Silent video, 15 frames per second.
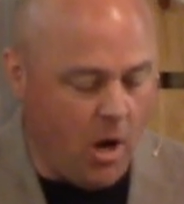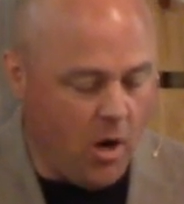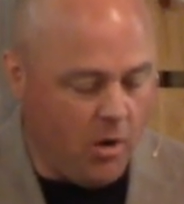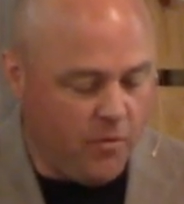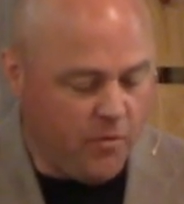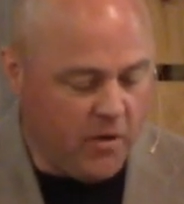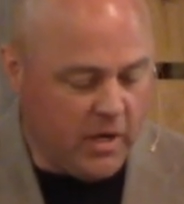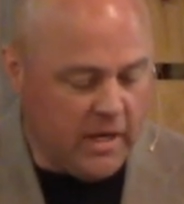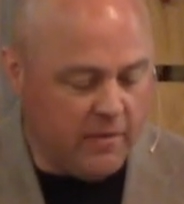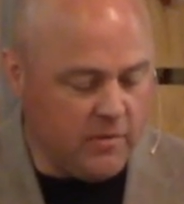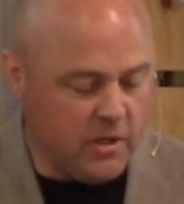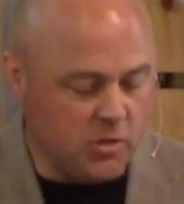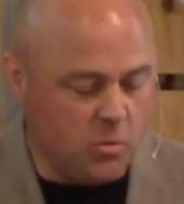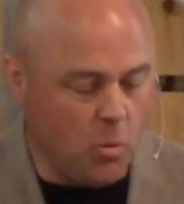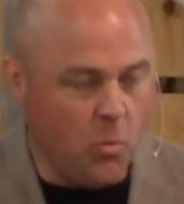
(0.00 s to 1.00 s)
our
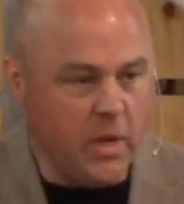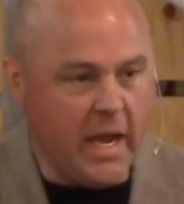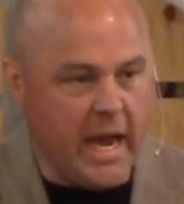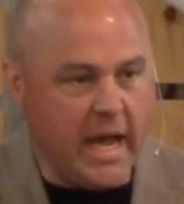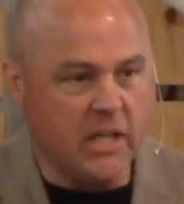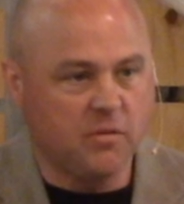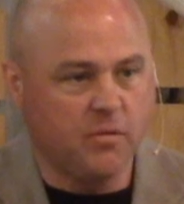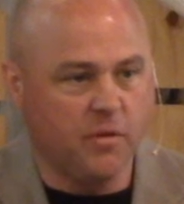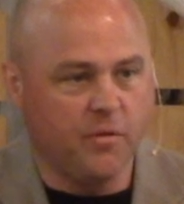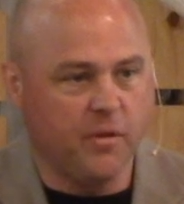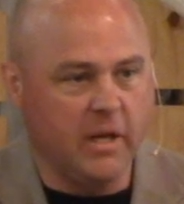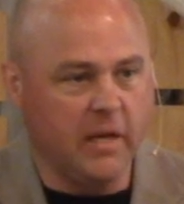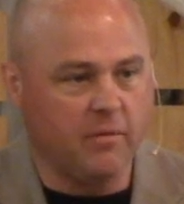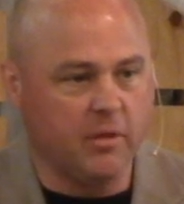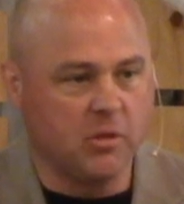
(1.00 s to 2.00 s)
forgiveness, when we ask for
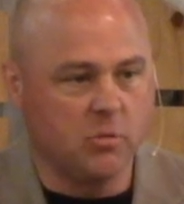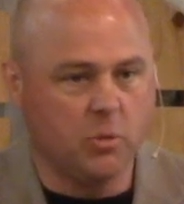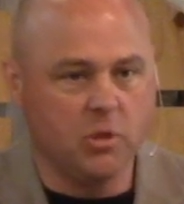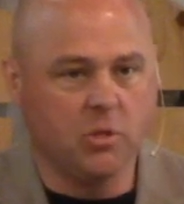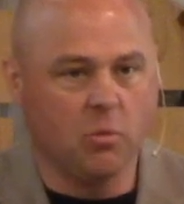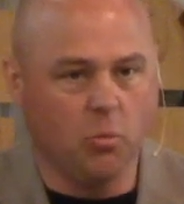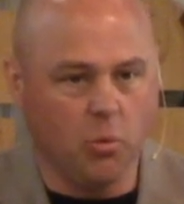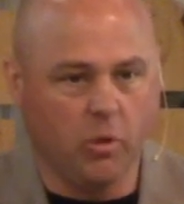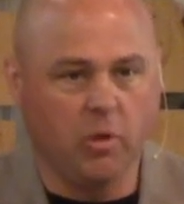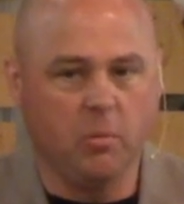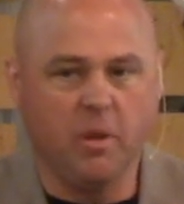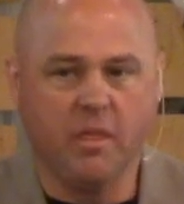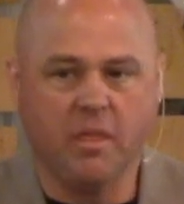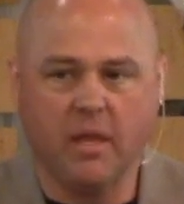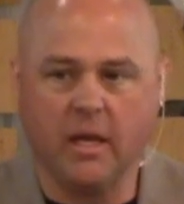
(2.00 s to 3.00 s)
forgiveness, we should
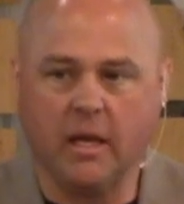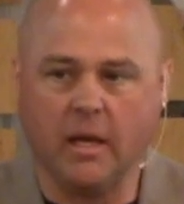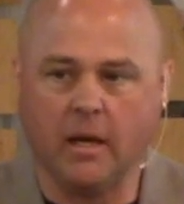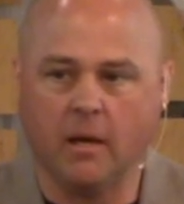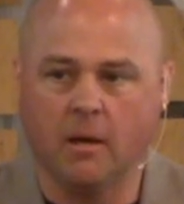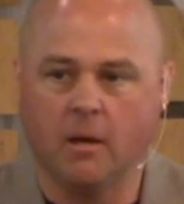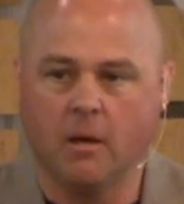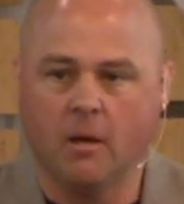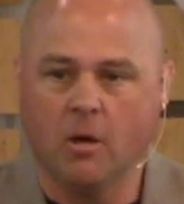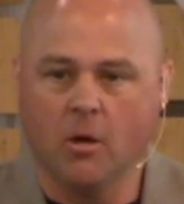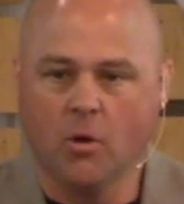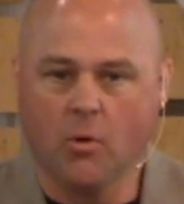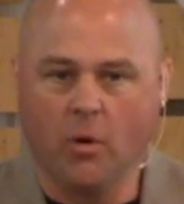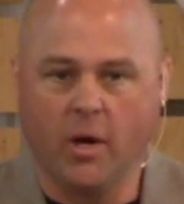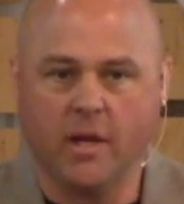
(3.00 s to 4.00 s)
really be thinking
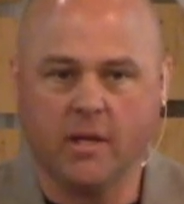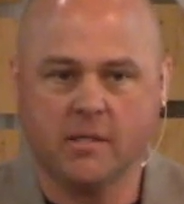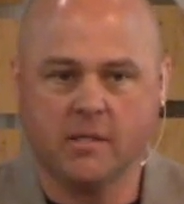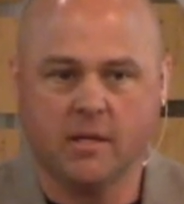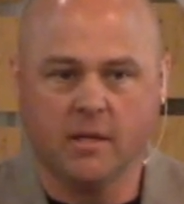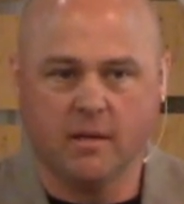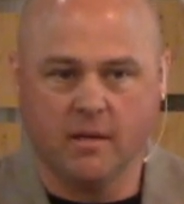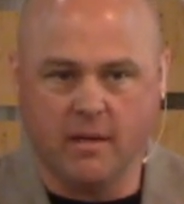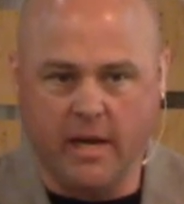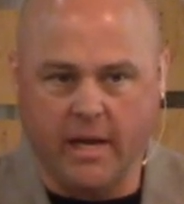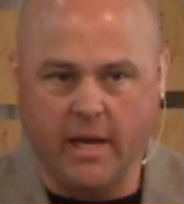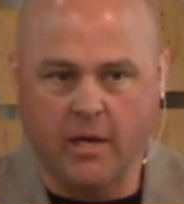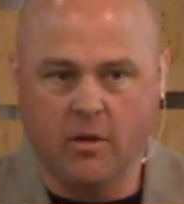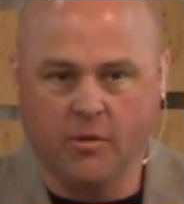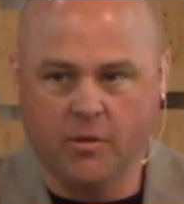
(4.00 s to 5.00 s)
Christ
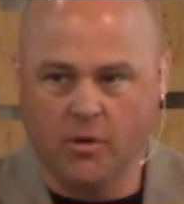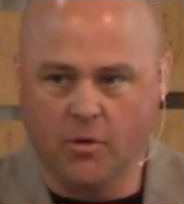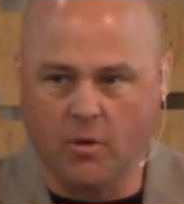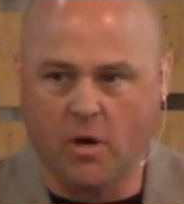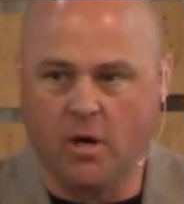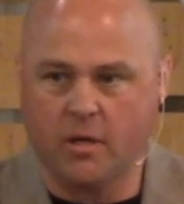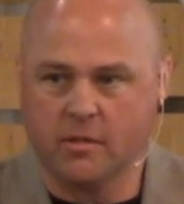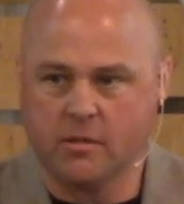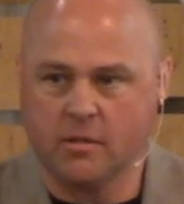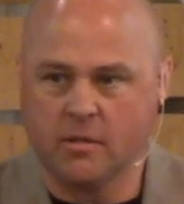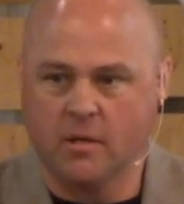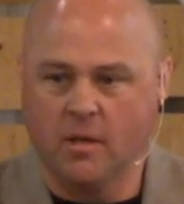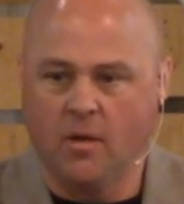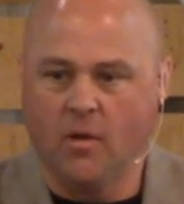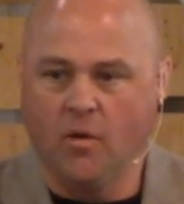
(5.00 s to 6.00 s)
died on the cross
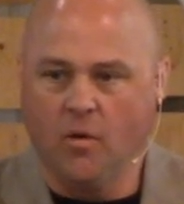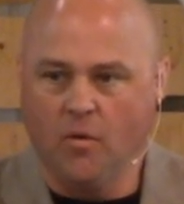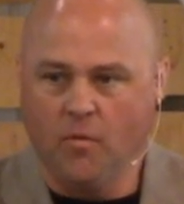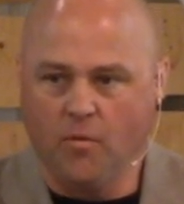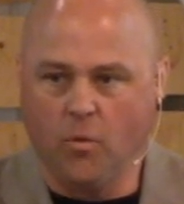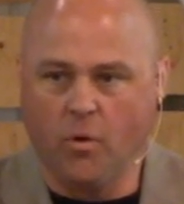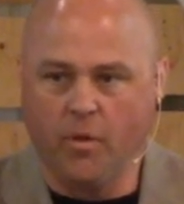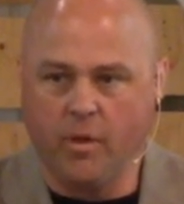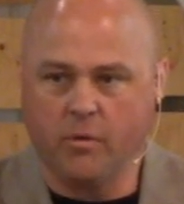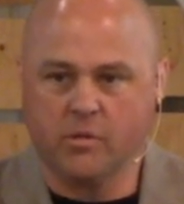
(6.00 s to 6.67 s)
for